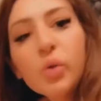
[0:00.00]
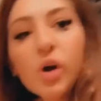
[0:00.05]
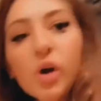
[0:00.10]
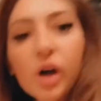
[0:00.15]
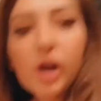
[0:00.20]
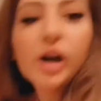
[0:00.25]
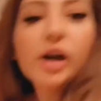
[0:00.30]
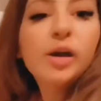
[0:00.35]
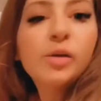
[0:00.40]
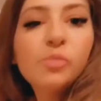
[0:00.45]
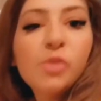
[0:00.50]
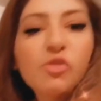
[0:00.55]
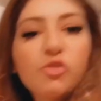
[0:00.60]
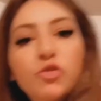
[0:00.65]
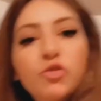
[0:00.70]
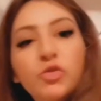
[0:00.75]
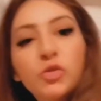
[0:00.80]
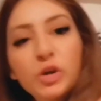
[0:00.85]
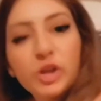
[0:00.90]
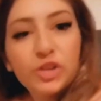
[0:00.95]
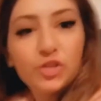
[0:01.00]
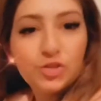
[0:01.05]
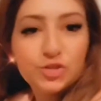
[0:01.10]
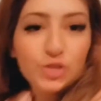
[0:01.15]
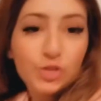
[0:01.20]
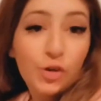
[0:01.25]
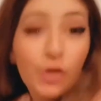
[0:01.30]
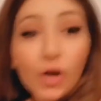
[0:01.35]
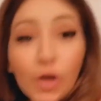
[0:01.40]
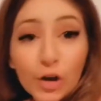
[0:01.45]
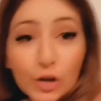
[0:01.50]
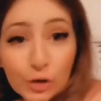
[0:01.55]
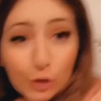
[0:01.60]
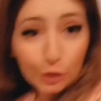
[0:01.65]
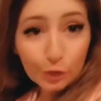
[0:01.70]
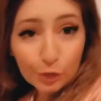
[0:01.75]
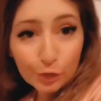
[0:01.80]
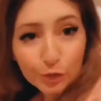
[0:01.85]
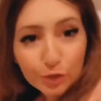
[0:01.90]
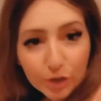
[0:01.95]
I'm freaking
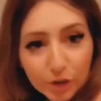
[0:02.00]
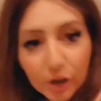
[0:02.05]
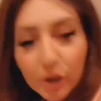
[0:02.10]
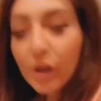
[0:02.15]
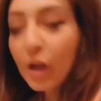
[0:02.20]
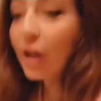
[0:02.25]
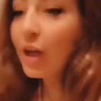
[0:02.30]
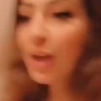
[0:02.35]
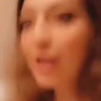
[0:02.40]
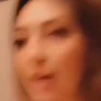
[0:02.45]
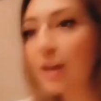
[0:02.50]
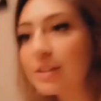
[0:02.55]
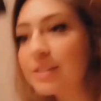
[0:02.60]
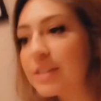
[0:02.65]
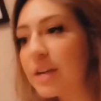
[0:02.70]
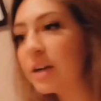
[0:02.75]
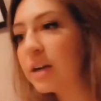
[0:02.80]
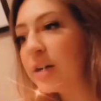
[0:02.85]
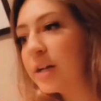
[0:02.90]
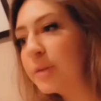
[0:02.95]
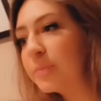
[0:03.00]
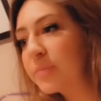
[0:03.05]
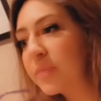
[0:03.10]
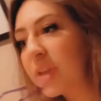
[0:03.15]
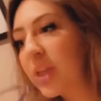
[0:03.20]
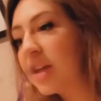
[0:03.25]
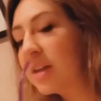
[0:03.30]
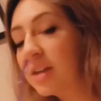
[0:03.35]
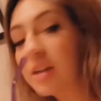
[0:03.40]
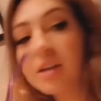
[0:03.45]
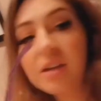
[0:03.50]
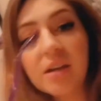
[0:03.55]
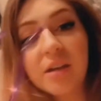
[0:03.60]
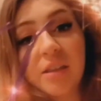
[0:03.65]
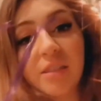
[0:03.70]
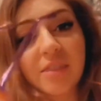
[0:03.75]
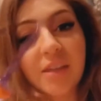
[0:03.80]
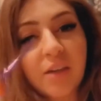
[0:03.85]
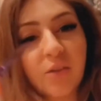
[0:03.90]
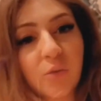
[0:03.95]
tired, and um,
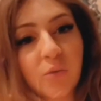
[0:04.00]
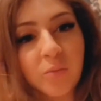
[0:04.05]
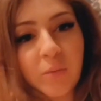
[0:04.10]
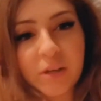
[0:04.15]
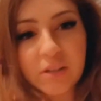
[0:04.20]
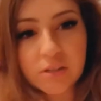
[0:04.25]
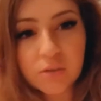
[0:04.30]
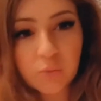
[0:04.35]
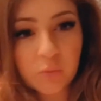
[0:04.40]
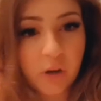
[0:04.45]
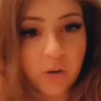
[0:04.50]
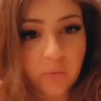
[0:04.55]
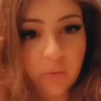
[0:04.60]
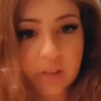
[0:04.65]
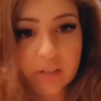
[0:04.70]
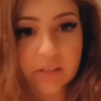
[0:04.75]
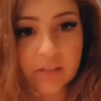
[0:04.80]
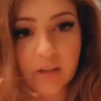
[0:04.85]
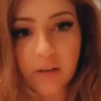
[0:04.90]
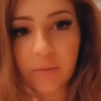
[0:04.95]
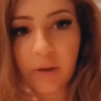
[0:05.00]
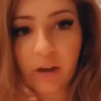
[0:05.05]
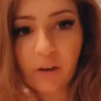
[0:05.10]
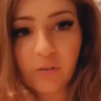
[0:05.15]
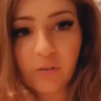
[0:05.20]
that's where my Swanwicks come out.